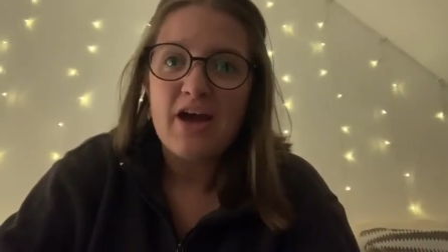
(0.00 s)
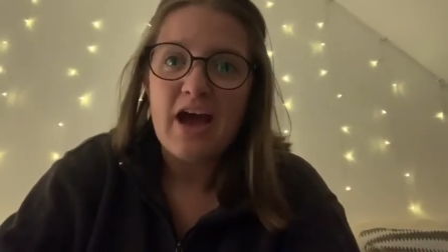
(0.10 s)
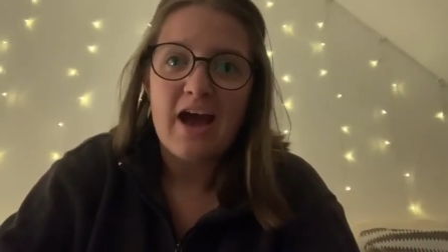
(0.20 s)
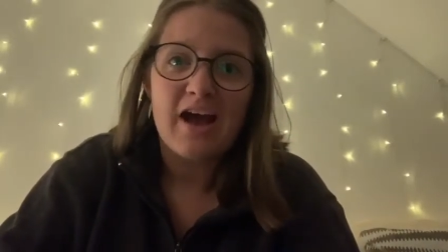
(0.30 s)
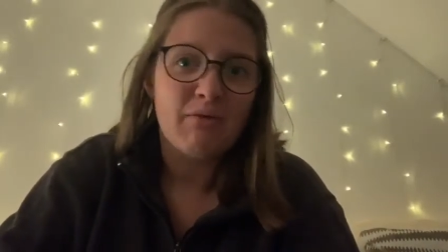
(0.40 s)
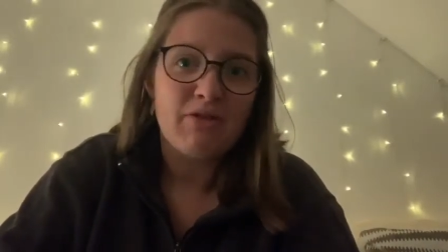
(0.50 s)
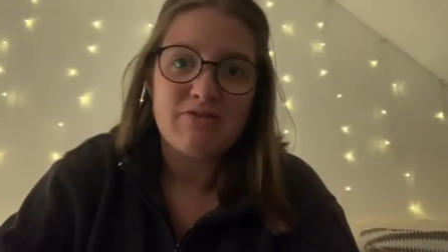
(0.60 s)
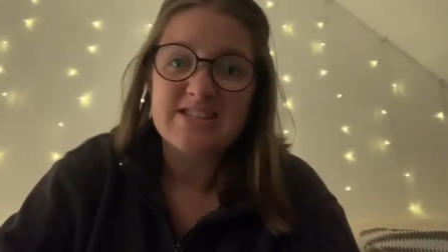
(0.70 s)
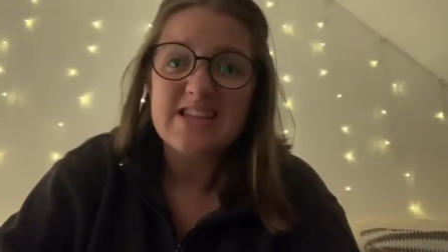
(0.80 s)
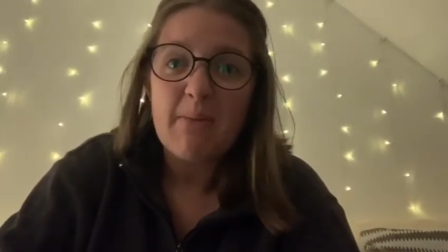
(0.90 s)
uh, whether
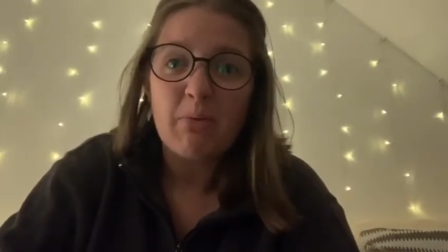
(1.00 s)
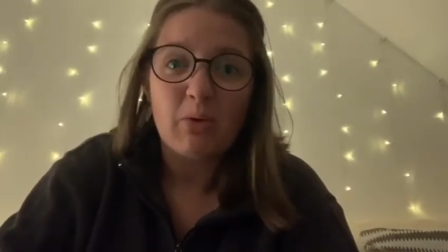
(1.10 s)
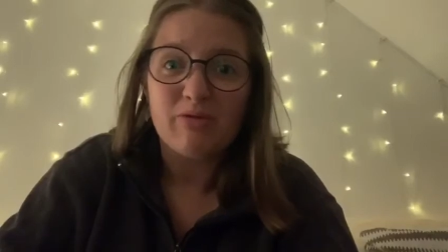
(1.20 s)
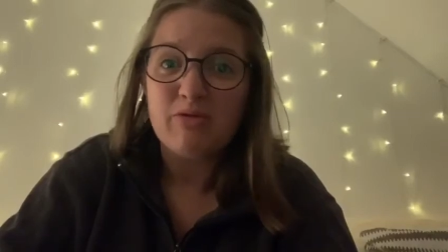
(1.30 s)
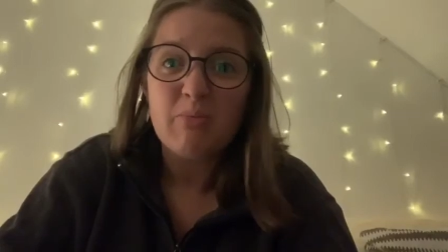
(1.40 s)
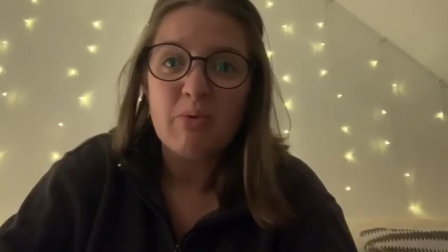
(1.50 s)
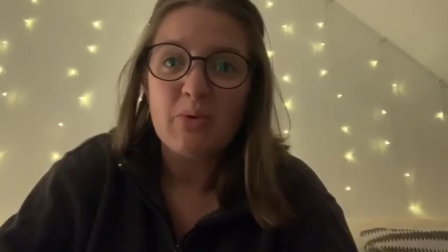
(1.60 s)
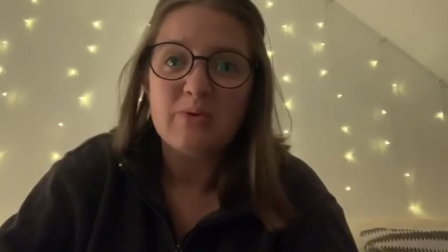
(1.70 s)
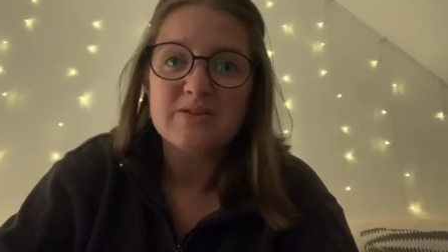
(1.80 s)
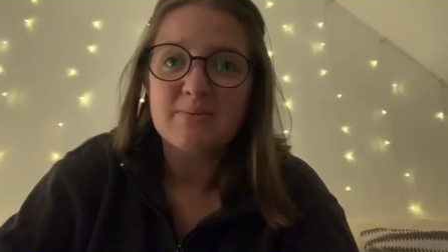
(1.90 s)
it's netball or
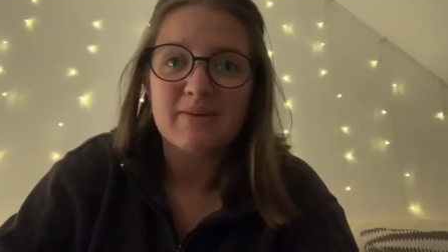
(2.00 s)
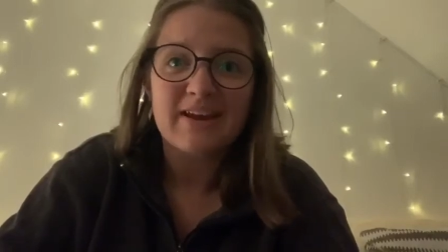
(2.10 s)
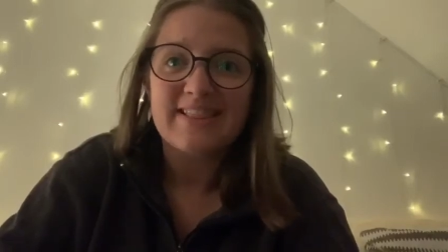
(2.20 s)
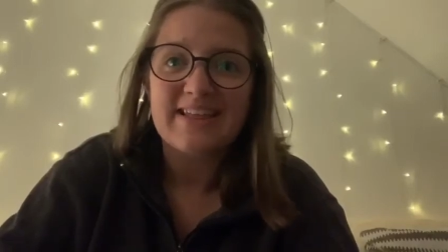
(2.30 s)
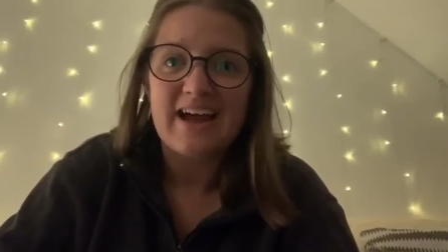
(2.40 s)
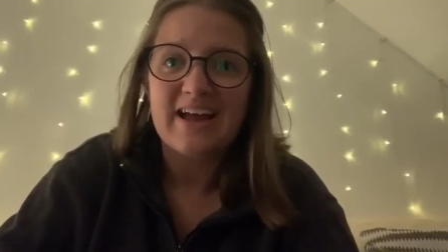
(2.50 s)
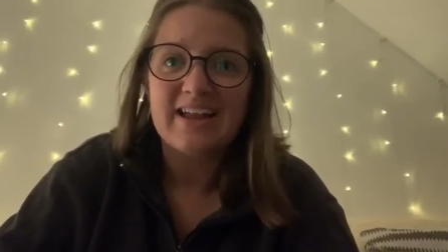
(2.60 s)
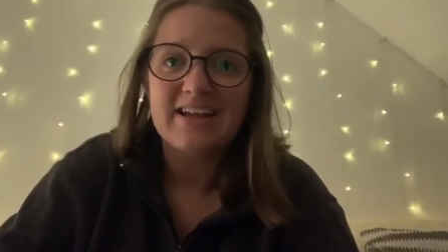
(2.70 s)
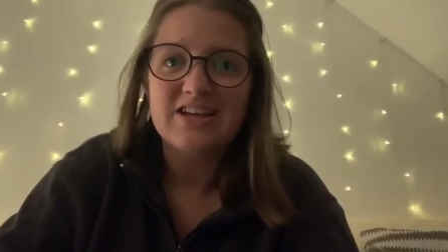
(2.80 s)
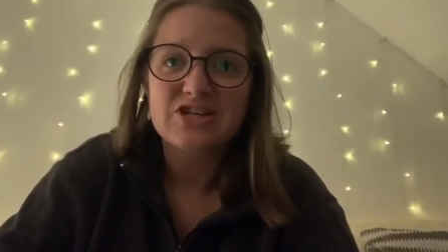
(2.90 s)
football, something like that,
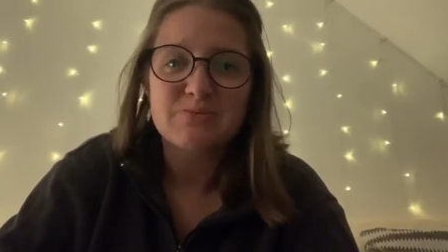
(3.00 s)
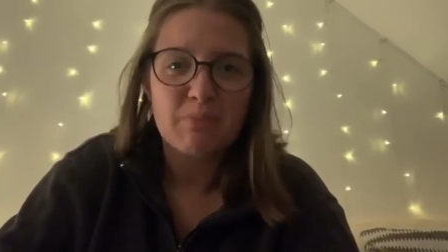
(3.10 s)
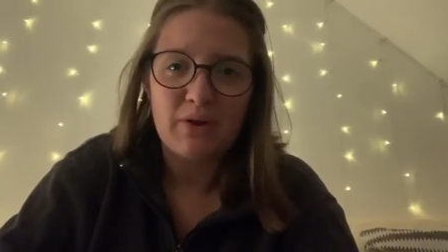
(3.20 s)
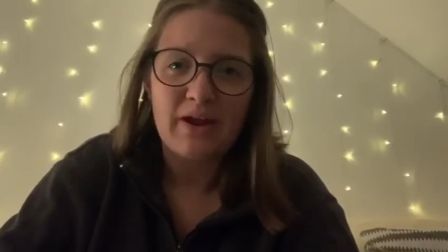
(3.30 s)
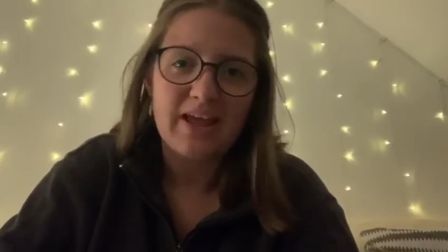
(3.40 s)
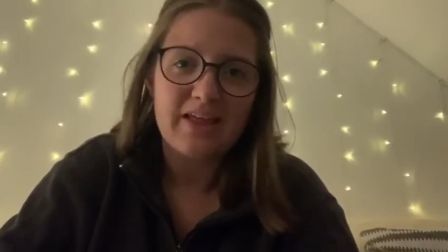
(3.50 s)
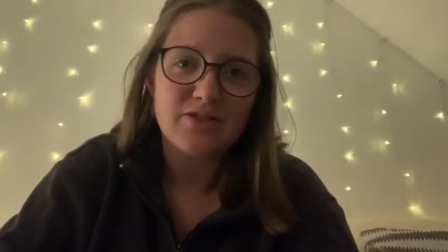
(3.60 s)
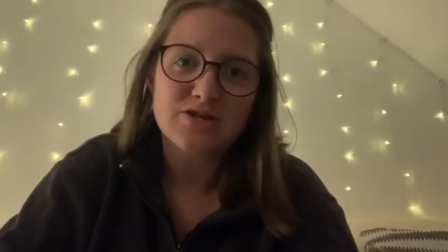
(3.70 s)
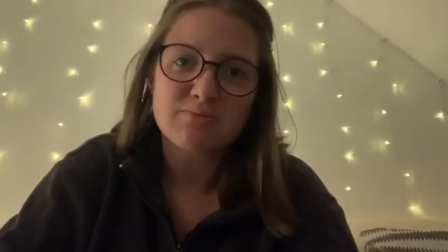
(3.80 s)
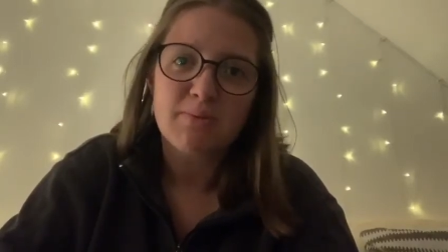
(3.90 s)
just praying in
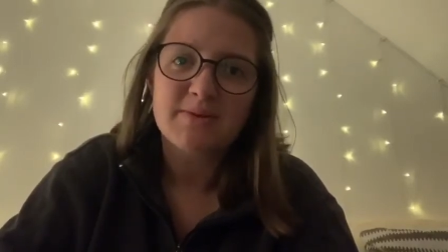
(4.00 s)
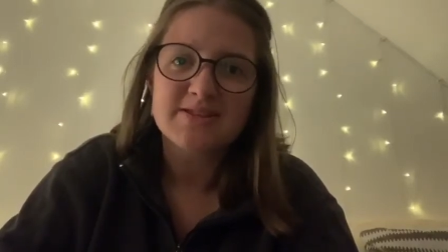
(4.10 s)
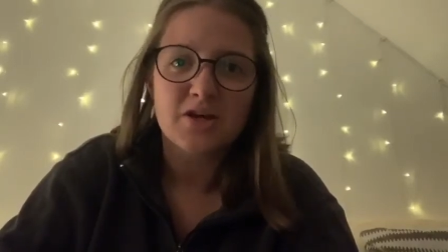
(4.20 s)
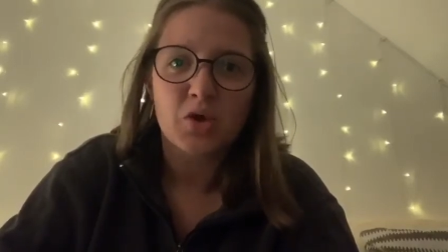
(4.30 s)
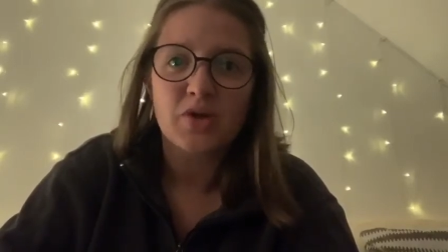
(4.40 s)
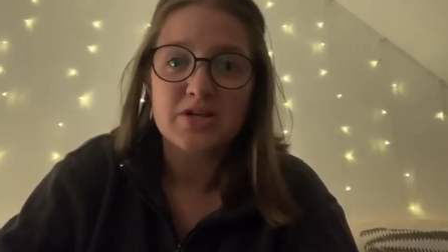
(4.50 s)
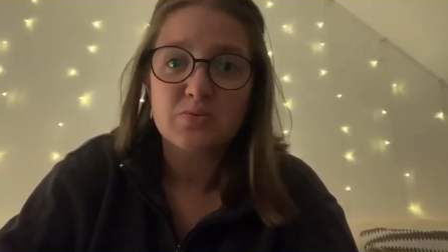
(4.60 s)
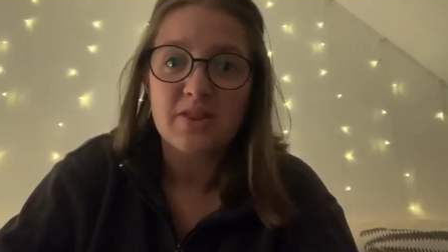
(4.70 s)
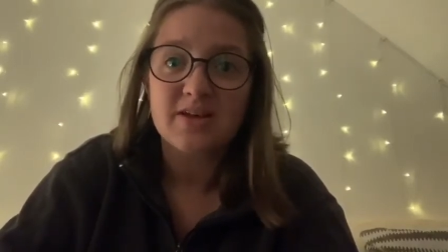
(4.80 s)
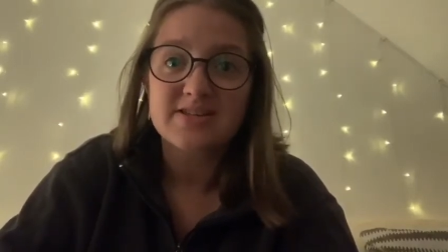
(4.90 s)
those moments that God is
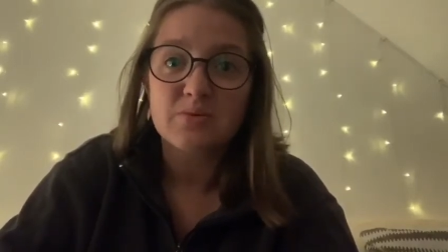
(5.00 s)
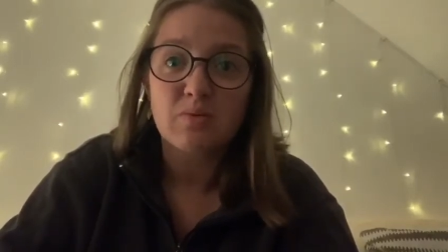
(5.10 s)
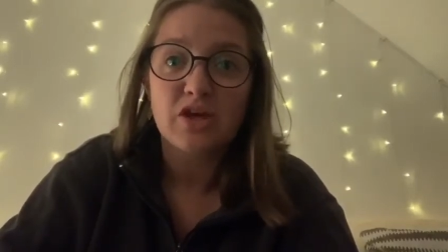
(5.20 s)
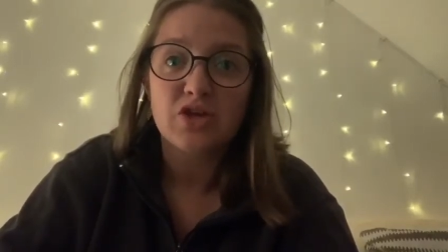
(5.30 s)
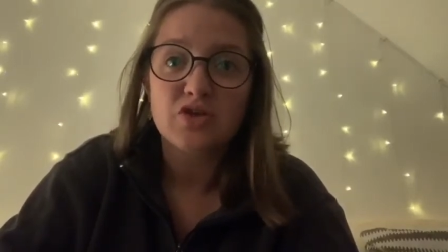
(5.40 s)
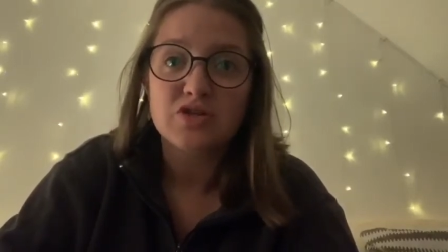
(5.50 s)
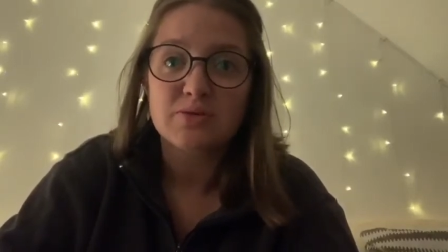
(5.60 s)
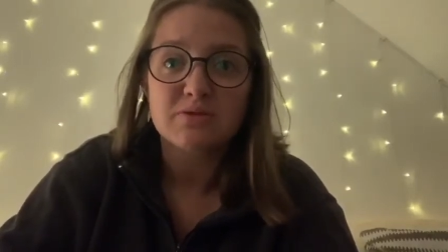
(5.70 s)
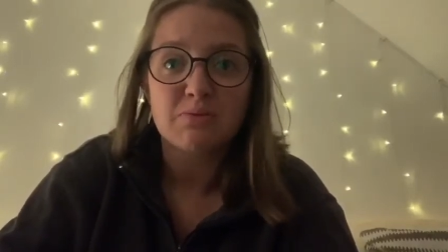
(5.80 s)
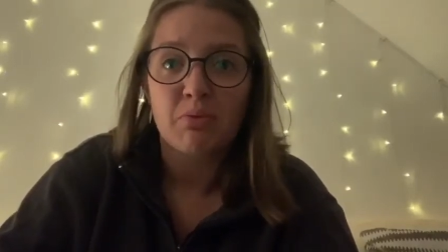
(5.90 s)
with us and we can use
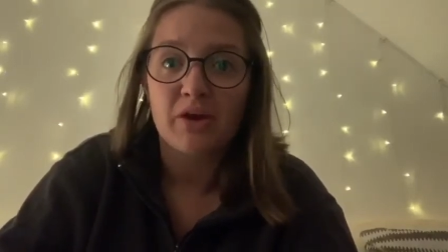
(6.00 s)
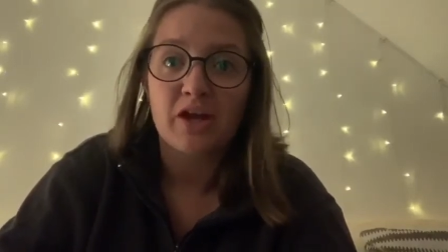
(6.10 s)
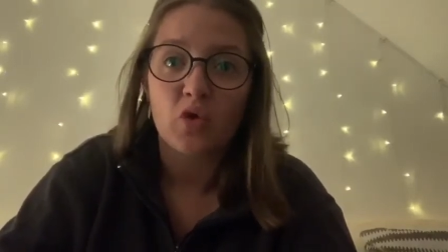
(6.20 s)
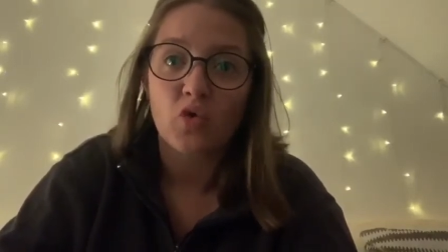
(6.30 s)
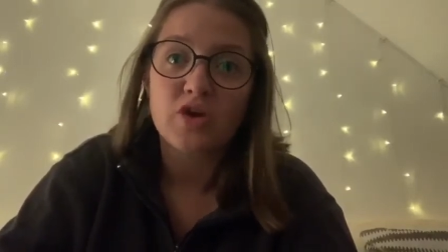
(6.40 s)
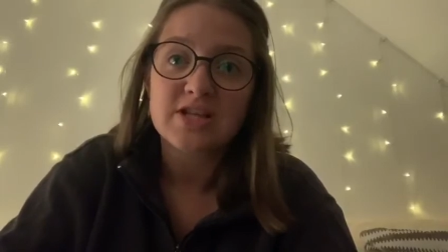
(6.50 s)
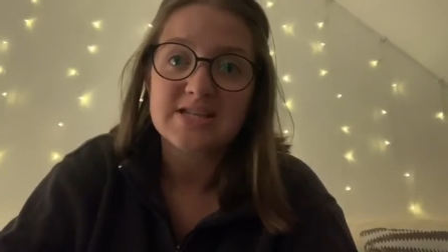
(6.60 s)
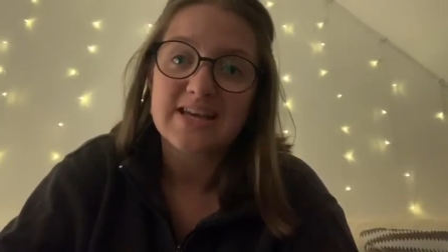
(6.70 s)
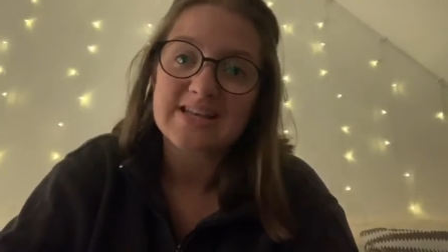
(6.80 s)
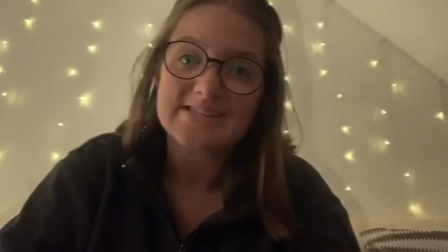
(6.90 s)
them to bring glory to
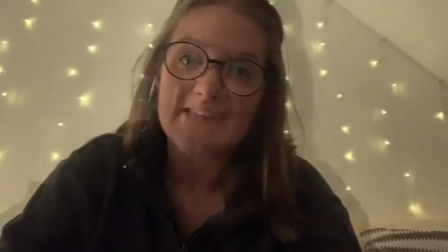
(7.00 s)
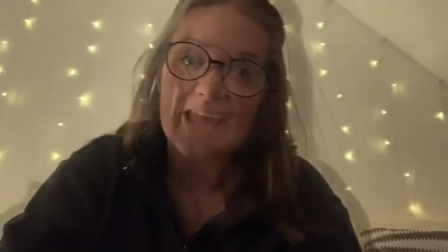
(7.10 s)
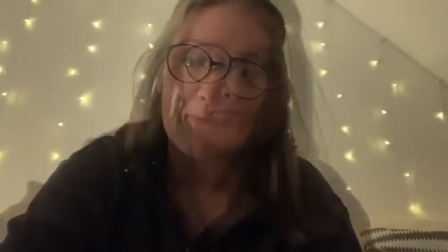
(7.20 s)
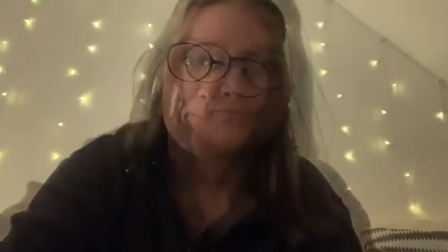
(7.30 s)
His name.